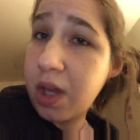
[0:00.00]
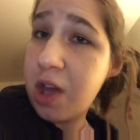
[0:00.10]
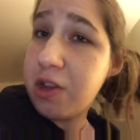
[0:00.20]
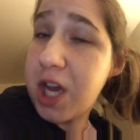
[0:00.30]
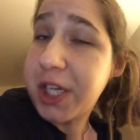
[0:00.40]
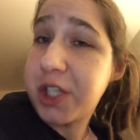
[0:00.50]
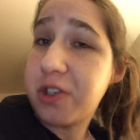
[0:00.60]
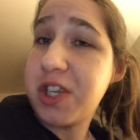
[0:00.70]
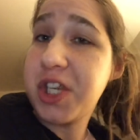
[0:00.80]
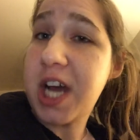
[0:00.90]
like
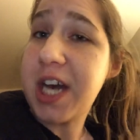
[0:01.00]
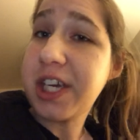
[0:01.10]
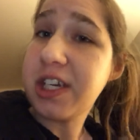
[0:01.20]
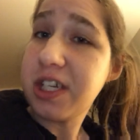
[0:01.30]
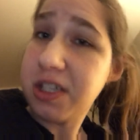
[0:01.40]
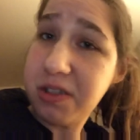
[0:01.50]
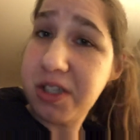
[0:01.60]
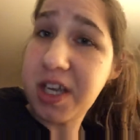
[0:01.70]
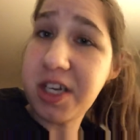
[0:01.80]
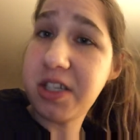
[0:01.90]
screenshot it and
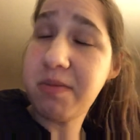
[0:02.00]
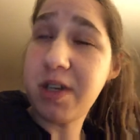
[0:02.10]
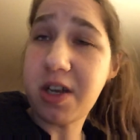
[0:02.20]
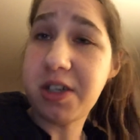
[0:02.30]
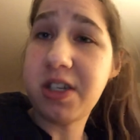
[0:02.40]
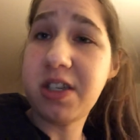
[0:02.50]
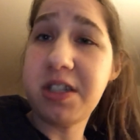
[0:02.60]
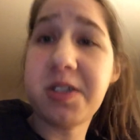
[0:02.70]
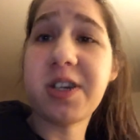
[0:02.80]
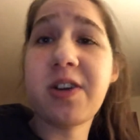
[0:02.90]
send it to me on
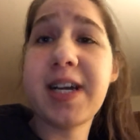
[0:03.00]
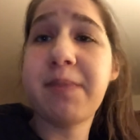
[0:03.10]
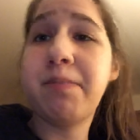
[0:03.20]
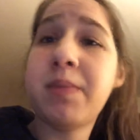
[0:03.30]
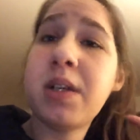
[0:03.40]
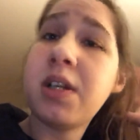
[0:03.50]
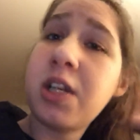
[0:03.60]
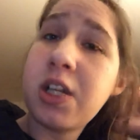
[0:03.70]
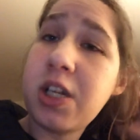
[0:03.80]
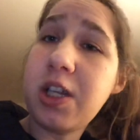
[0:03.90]
Instagram.
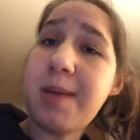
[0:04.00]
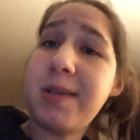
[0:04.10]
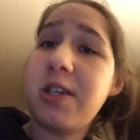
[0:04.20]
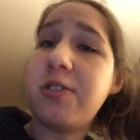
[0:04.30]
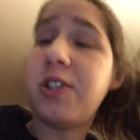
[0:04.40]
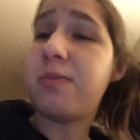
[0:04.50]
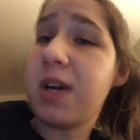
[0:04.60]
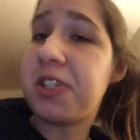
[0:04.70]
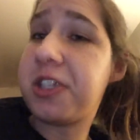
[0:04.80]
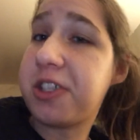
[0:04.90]
Let me know that you're
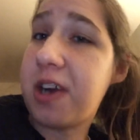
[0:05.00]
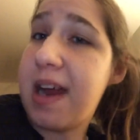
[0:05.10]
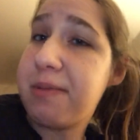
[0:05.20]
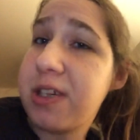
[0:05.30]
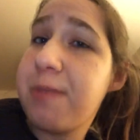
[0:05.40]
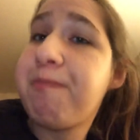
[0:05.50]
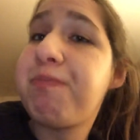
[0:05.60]
my subscriber.